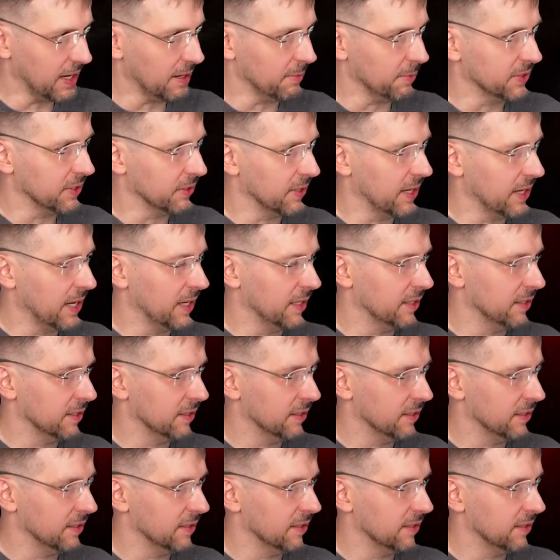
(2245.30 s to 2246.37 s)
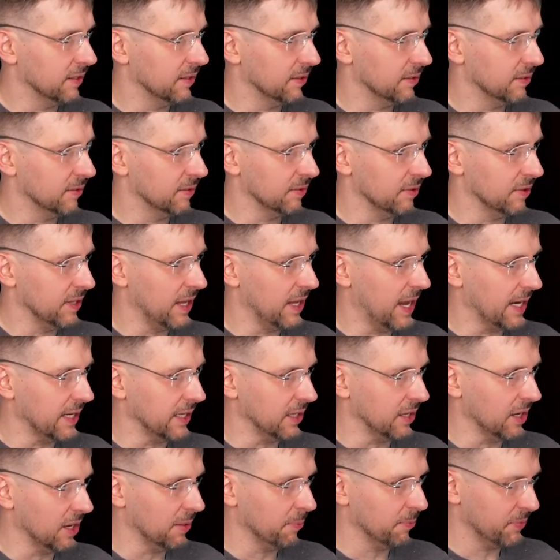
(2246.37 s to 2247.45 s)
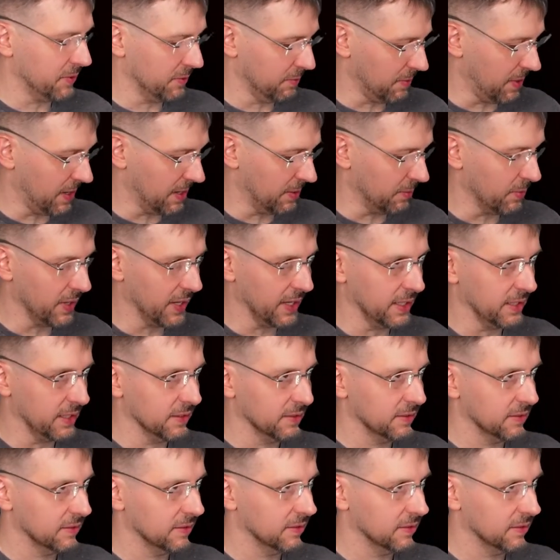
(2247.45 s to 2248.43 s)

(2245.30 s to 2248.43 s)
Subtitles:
now, but they're not lighting up the right way.